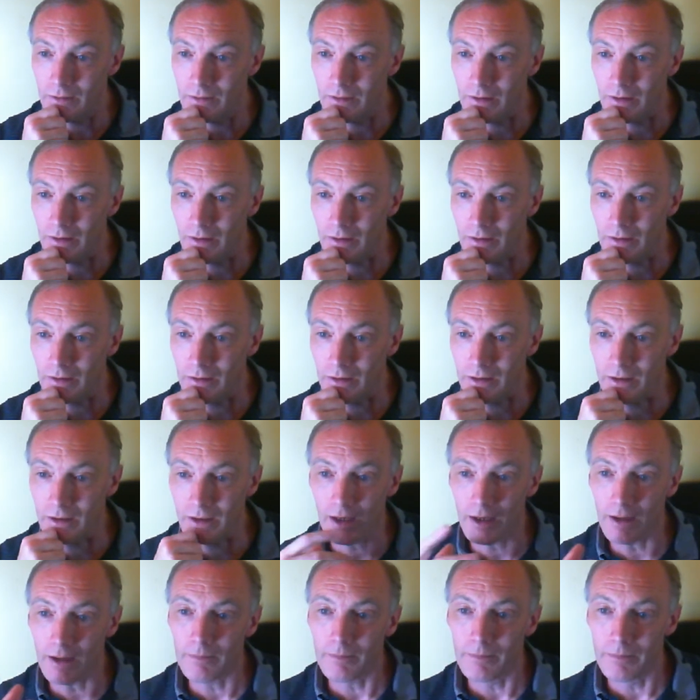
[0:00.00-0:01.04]

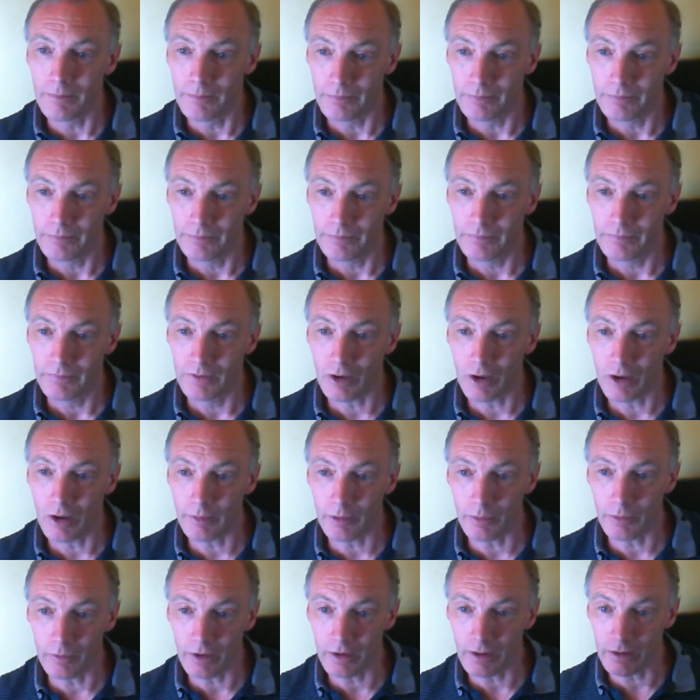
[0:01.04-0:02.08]

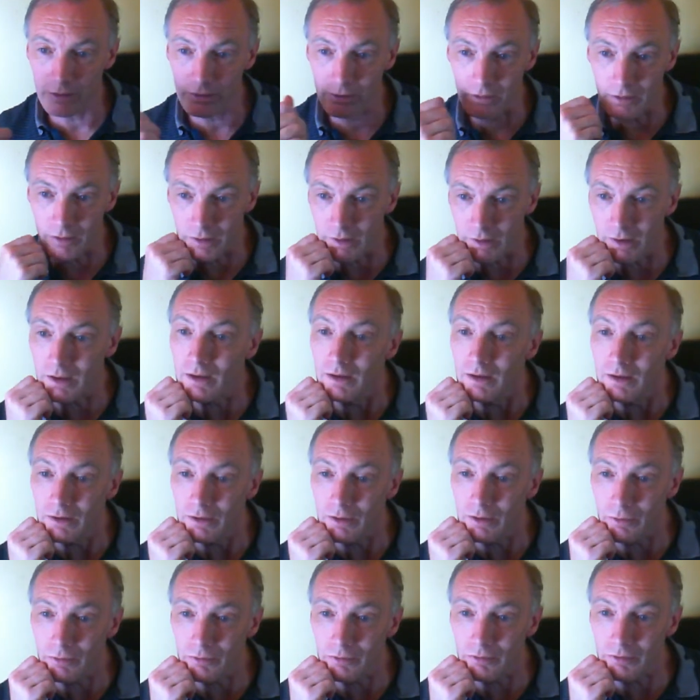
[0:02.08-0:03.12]
Derby Works and the
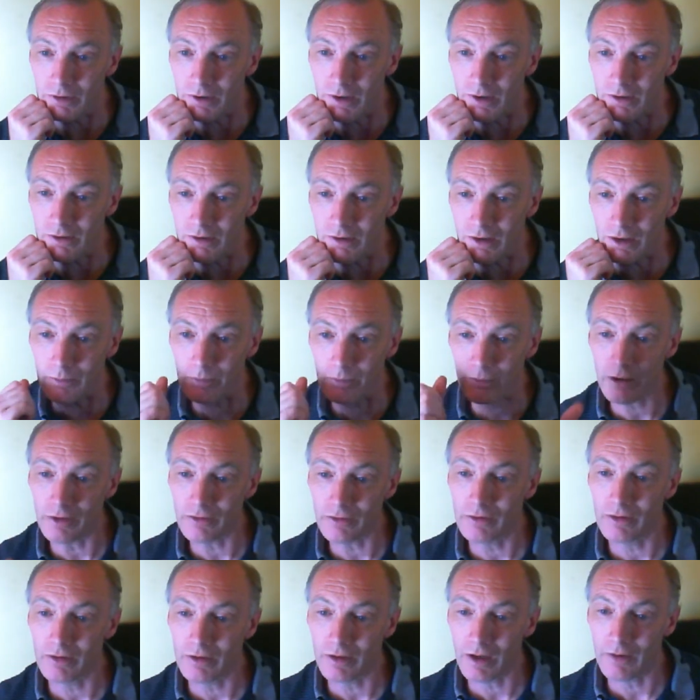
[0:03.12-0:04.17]
200-year celebrations.